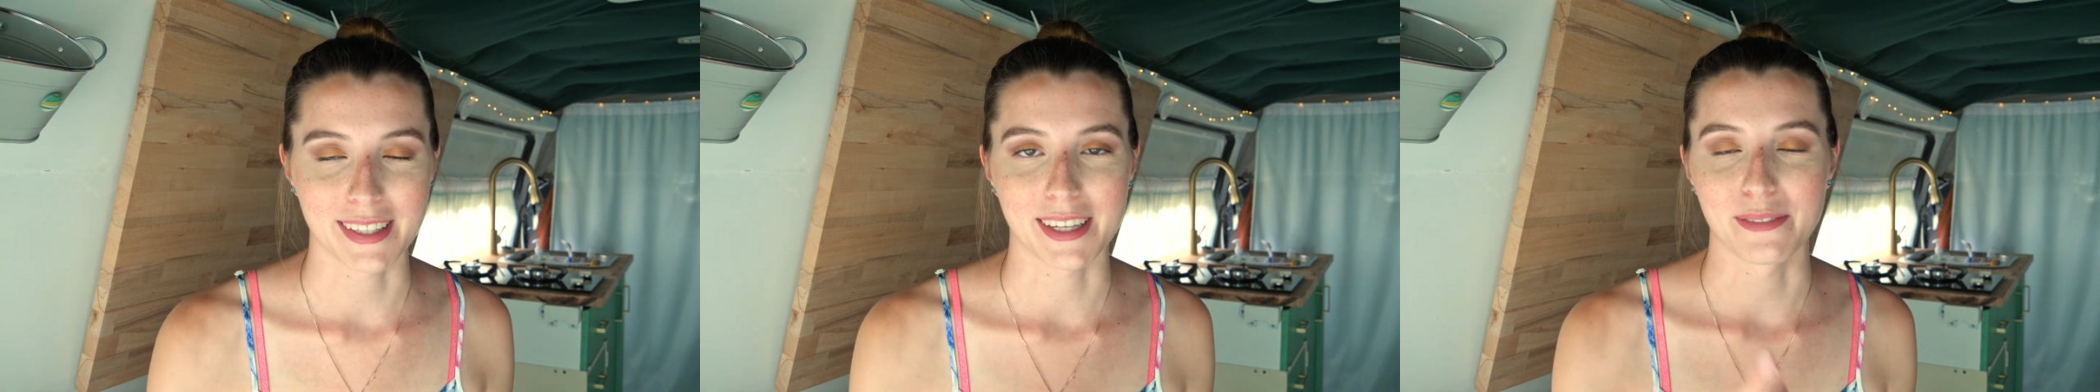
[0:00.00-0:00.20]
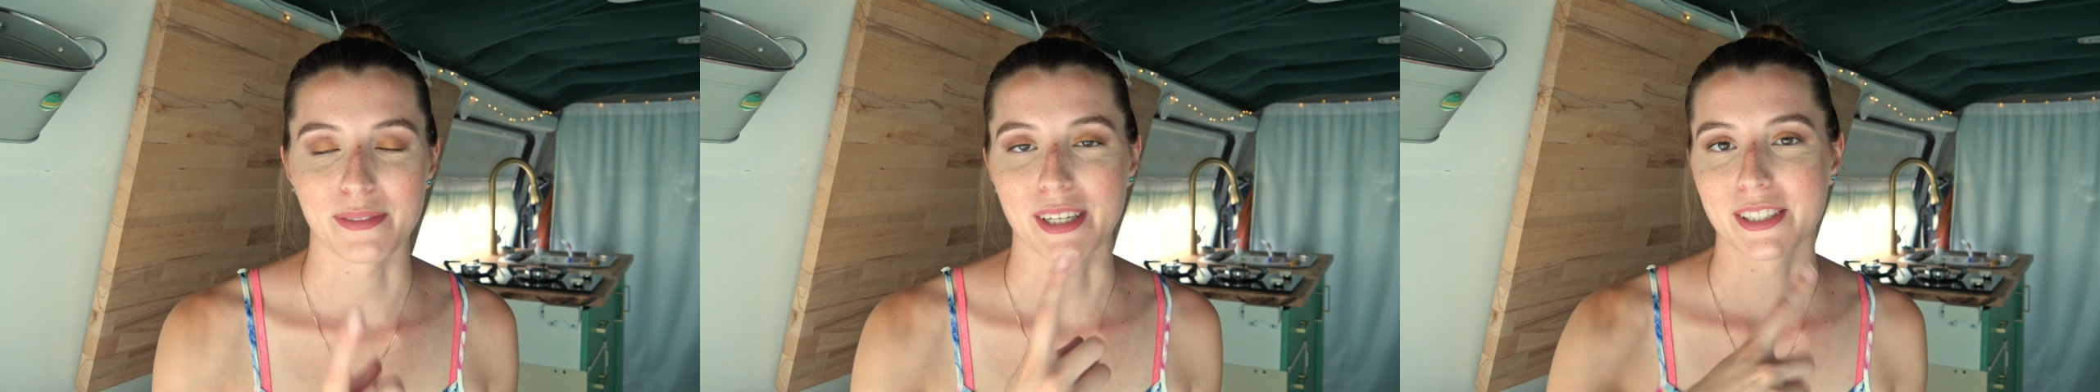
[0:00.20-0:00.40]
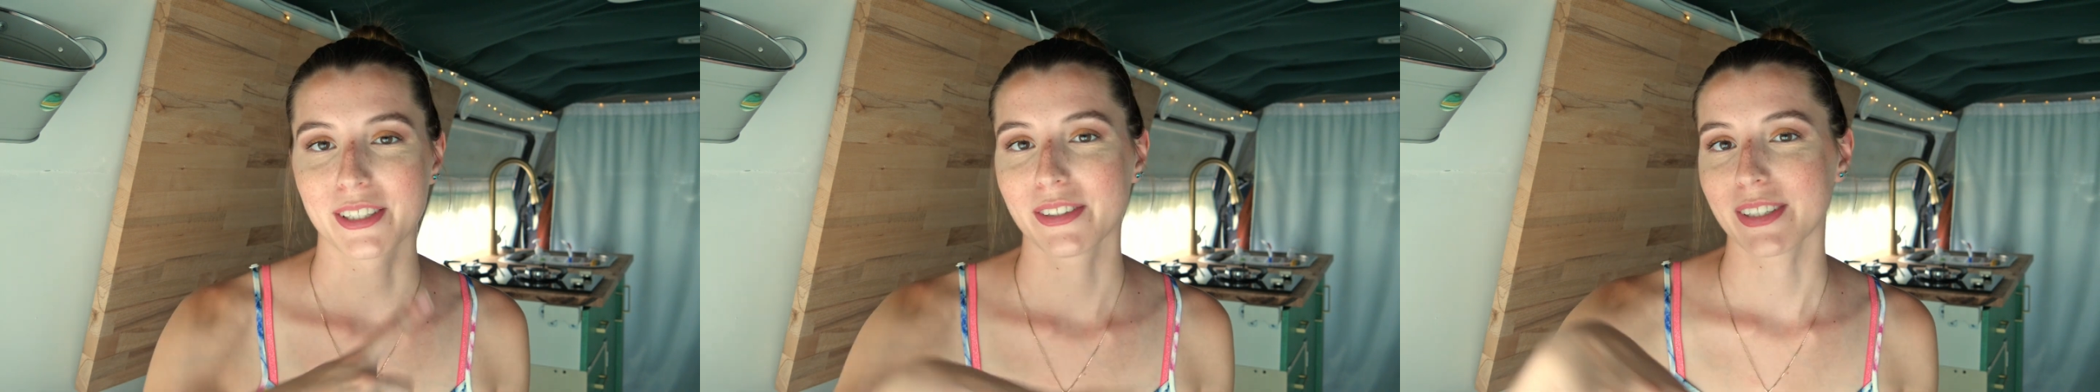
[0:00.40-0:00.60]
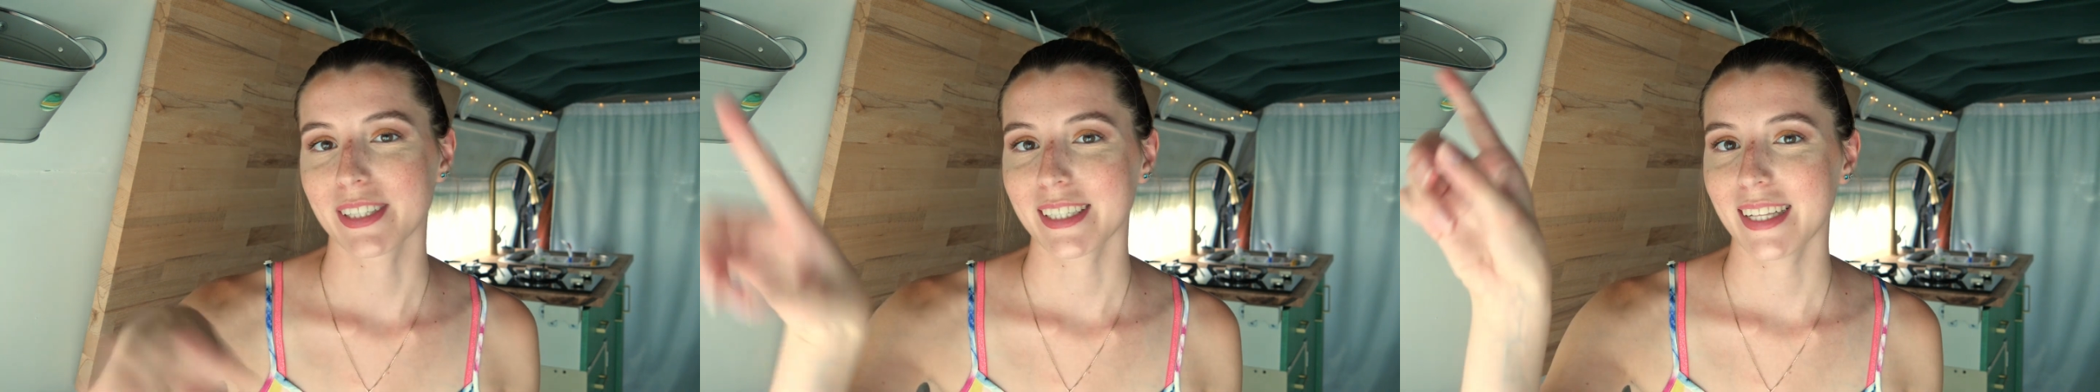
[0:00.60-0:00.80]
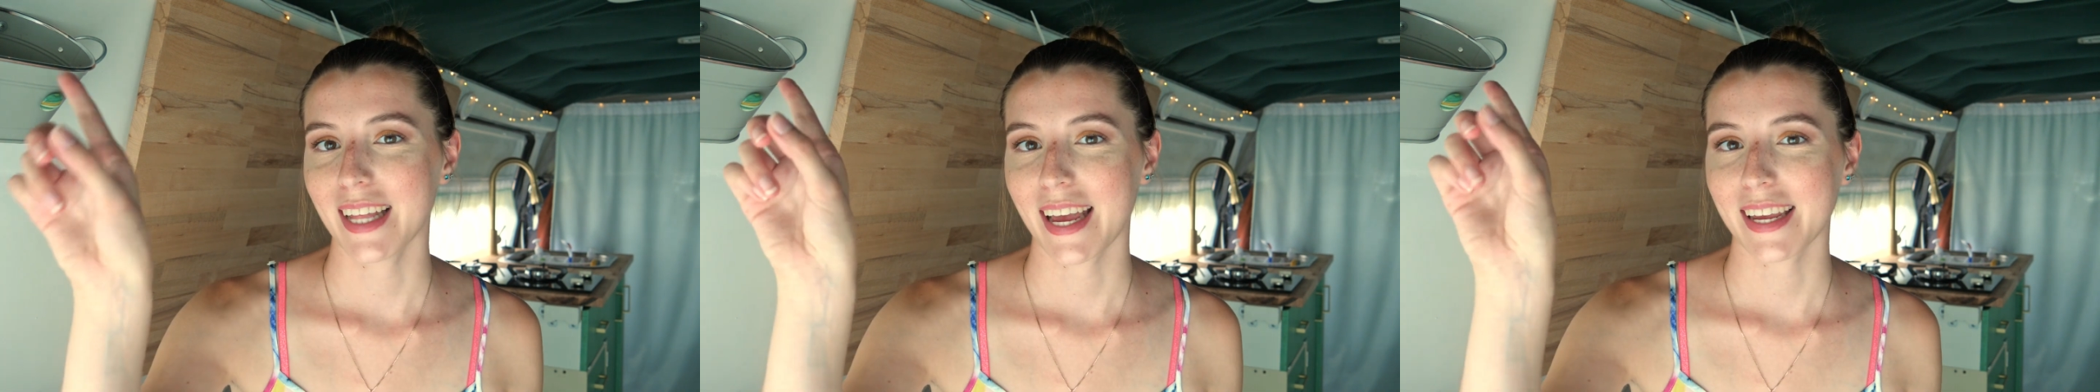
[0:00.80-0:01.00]
then be sure
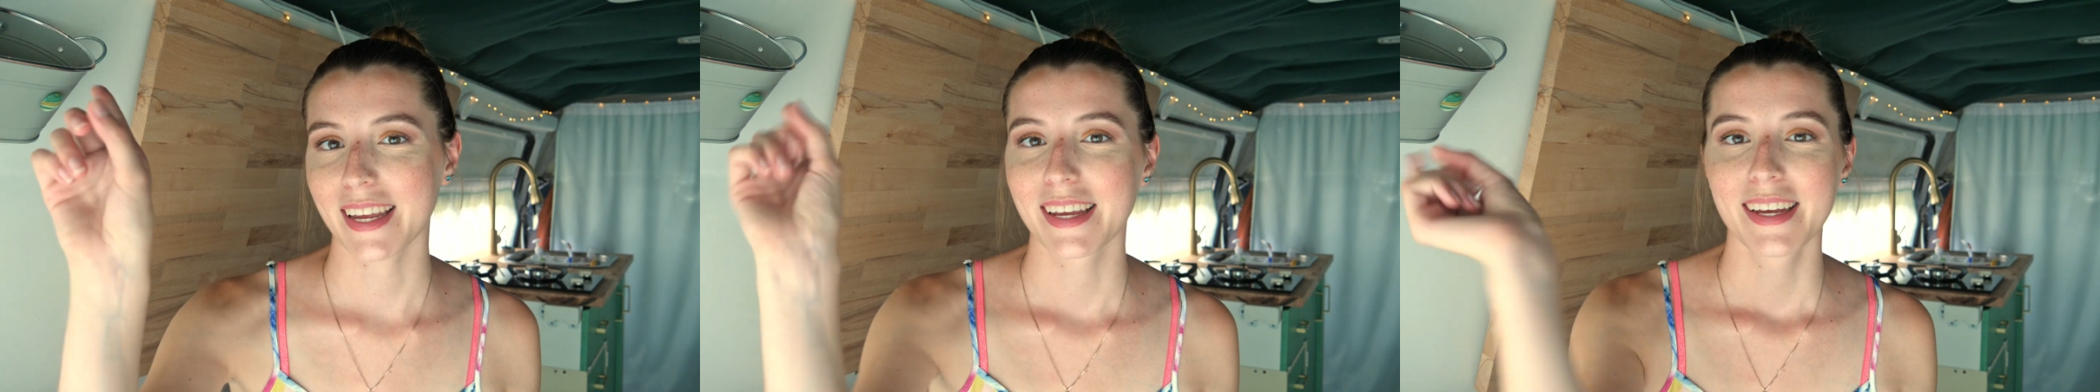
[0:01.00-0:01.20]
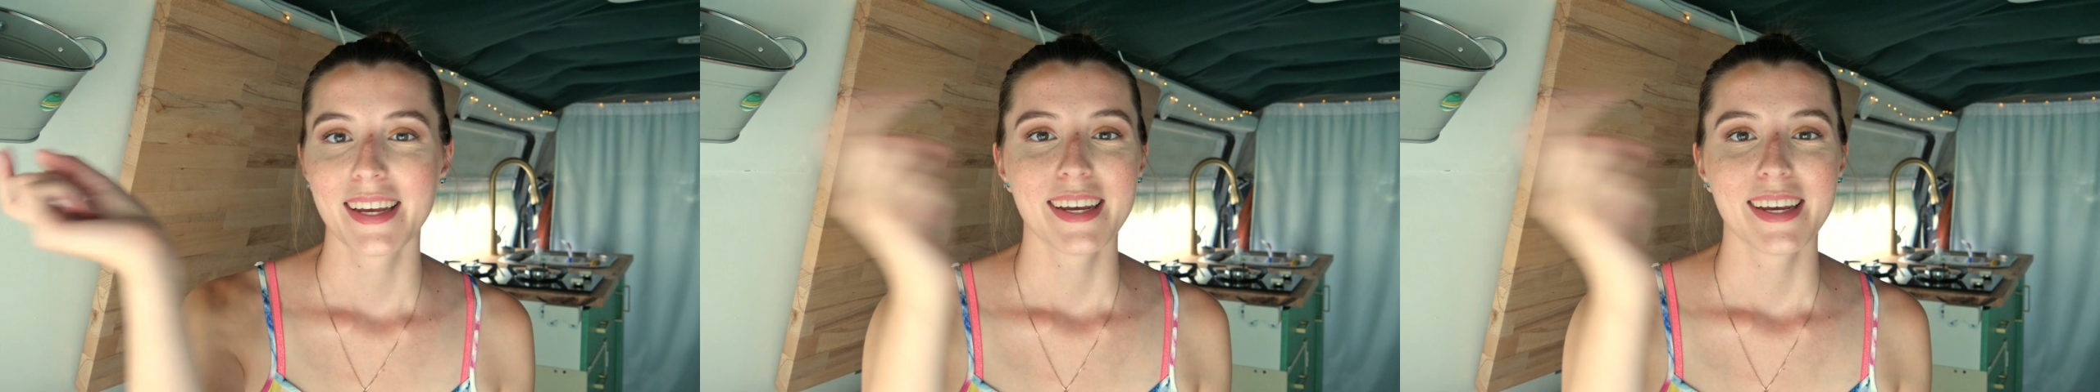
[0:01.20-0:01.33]
to like,